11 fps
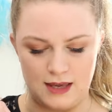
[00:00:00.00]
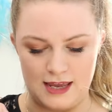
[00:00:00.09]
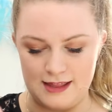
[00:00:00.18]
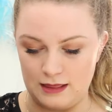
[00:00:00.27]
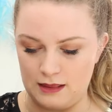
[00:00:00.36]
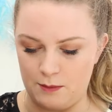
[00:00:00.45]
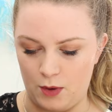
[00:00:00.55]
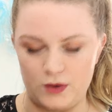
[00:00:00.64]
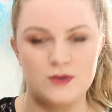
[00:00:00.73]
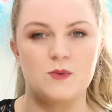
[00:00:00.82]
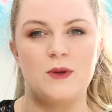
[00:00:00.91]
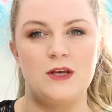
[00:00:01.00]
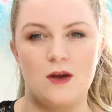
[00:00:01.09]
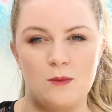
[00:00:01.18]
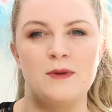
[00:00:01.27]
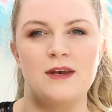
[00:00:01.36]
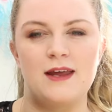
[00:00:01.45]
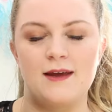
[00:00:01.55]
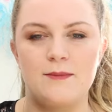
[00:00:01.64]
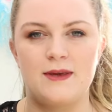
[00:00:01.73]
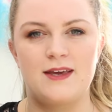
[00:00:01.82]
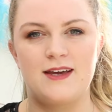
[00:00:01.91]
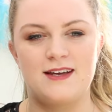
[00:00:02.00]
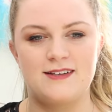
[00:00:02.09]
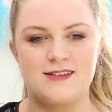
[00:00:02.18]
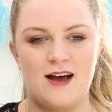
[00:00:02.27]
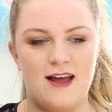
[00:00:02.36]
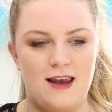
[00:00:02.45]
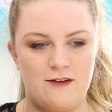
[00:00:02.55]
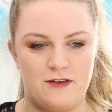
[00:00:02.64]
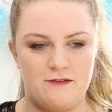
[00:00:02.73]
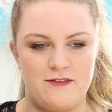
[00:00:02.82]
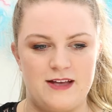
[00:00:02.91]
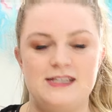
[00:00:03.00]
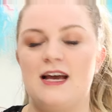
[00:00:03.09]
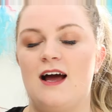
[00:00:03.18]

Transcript: in the box when you opened it because I love confetti.